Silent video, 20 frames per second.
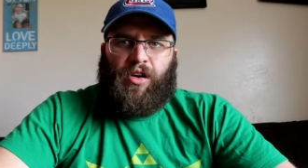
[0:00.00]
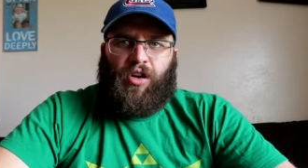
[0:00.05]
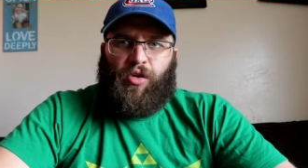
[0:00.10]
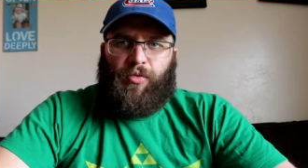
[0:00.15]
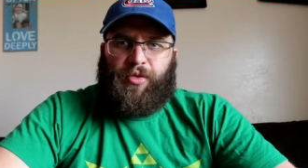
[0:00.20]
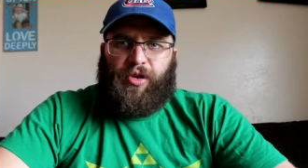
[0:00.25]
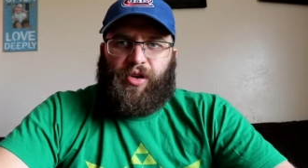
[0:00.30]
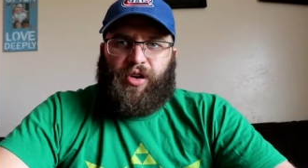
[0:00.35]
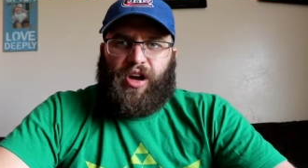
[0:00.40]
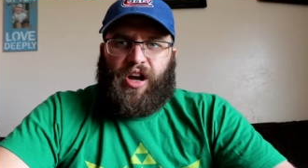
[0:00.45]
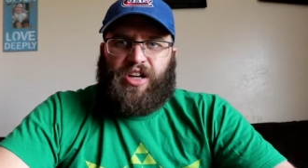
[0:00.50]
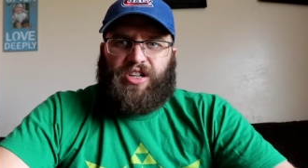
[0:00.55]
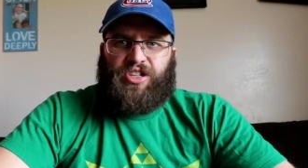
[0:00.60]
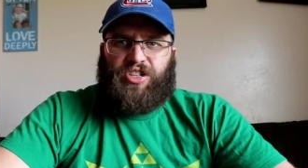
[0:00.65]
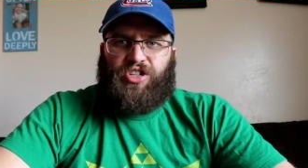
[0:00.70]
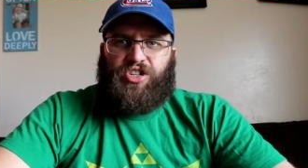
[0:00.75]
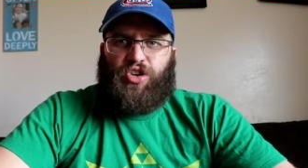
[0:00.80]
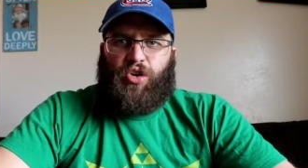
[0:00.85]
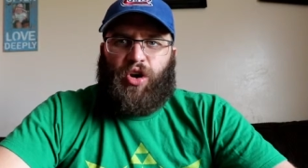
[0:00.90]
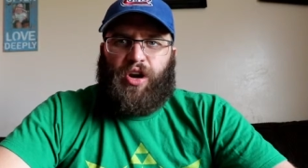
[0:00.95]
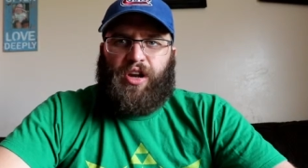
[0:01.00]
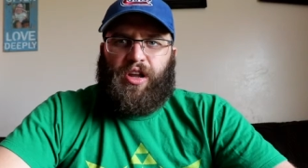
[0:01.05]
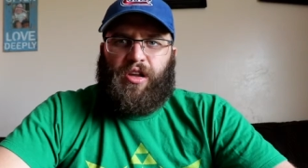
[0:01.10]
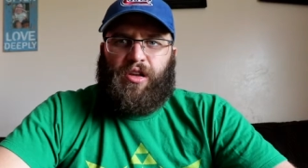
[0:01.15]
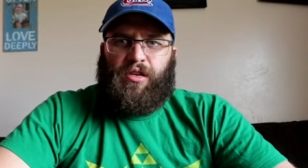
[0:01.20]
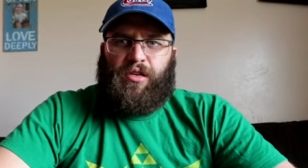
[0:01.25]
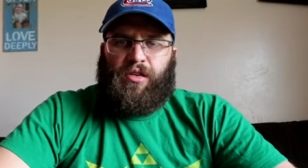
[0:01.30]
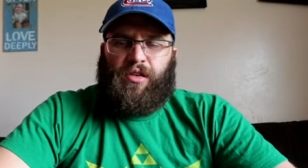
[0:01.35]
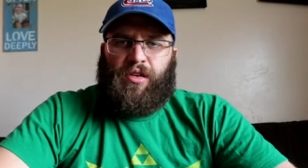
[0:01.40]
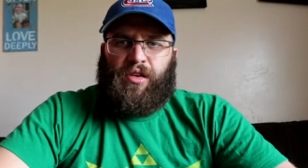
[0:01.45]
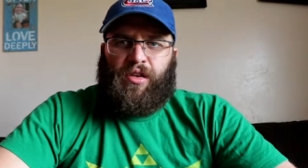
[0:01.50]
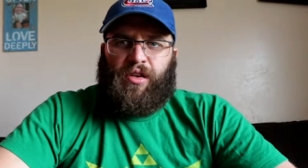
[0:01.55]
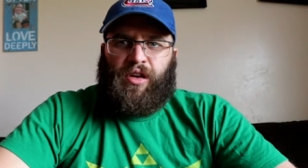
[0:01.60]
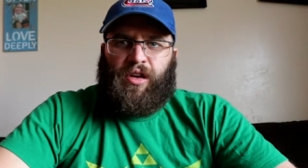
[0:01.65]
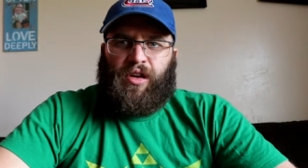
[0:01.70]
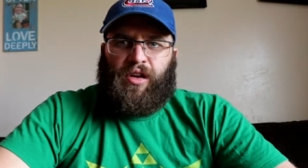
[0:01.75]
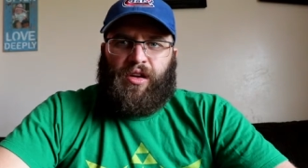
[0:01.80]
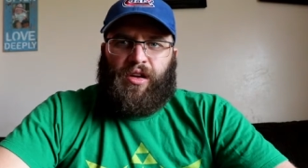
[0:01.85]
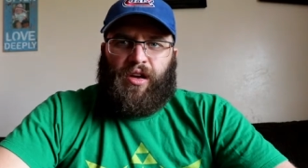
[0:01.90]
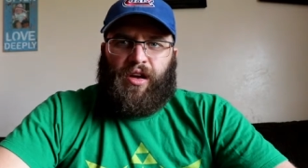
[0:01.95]
Hope you guys enjoyed it.
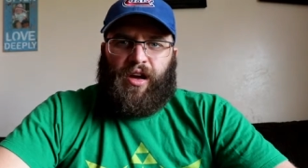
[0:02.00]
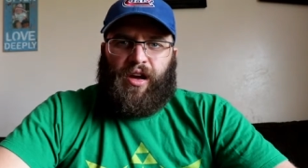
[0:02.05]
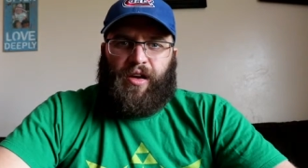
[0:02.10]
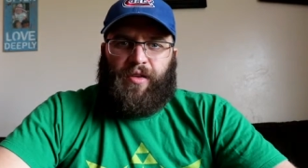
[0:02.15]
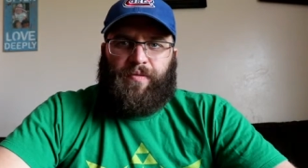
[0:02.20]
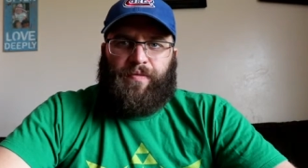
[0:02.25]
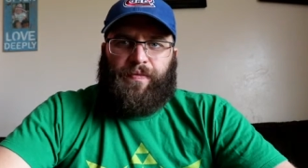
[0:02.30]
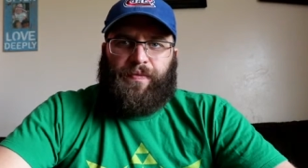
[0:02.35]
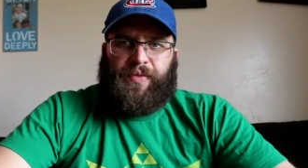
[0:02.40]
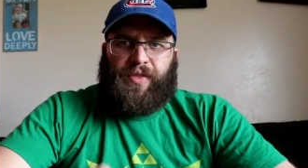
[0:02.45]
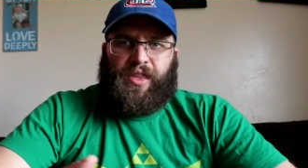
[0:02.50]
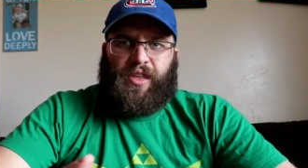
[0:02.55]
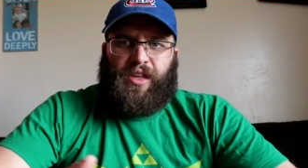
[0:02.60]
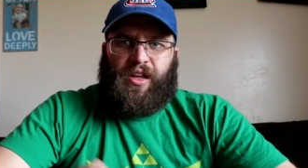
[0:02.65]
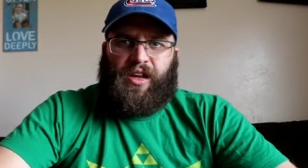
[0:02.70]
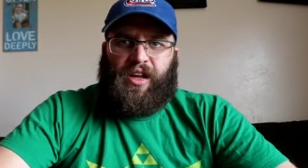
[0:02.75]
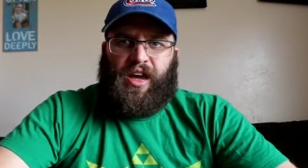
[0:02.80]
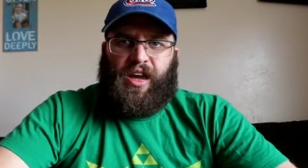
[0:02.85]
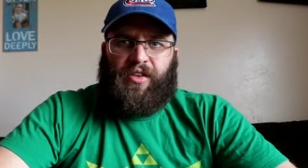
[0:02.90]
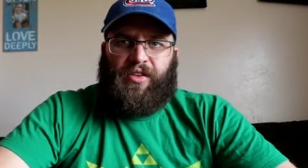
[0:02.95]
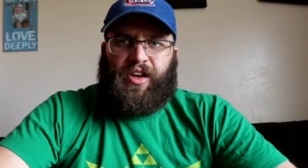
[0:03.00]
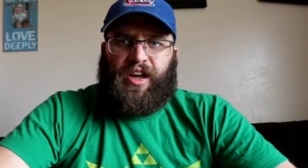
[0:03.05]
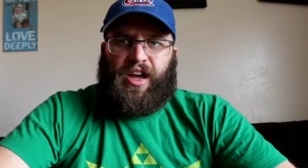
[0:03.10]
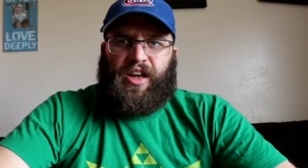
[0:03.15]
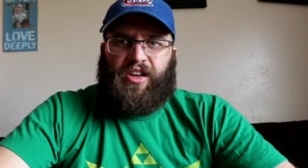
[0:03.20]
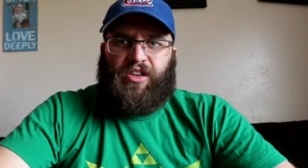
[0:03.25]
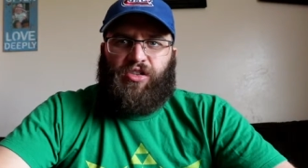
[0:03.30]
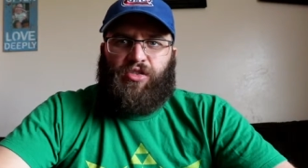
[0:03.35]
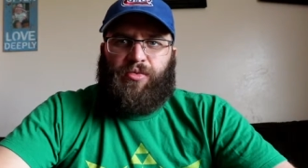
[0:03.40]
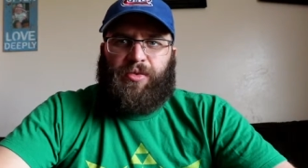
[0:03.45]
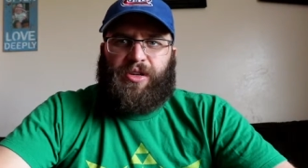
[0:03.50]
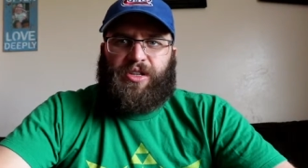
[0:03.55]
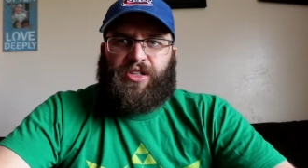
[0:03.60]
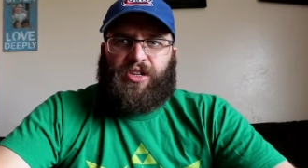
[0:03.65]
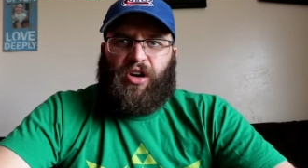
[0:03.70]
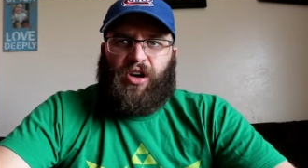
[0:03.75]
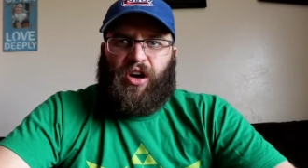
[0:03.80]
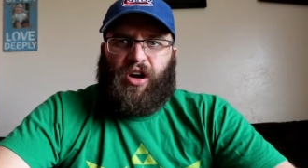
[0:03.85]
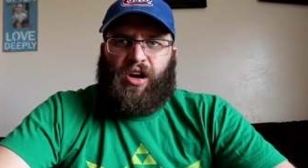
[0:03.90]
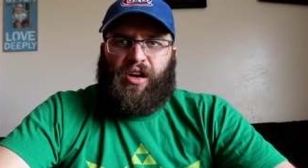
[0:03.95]
Today we got
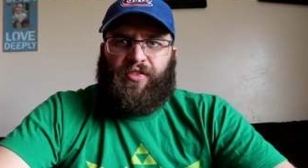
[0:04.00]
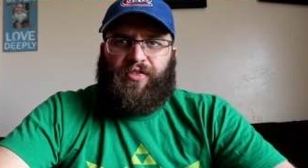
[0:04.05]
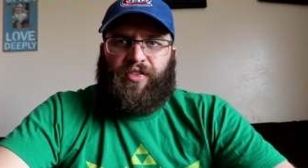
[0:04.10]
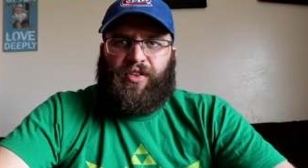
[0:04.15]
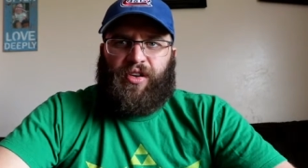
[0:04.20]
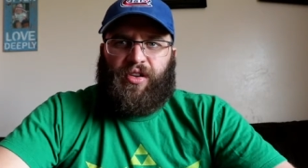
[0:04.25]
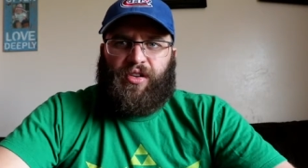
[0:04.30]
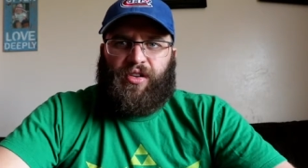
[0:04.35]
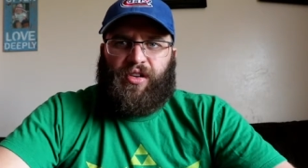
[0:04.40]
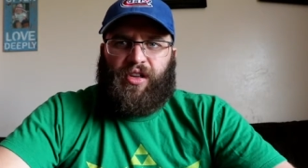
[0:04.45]
Ubisoft.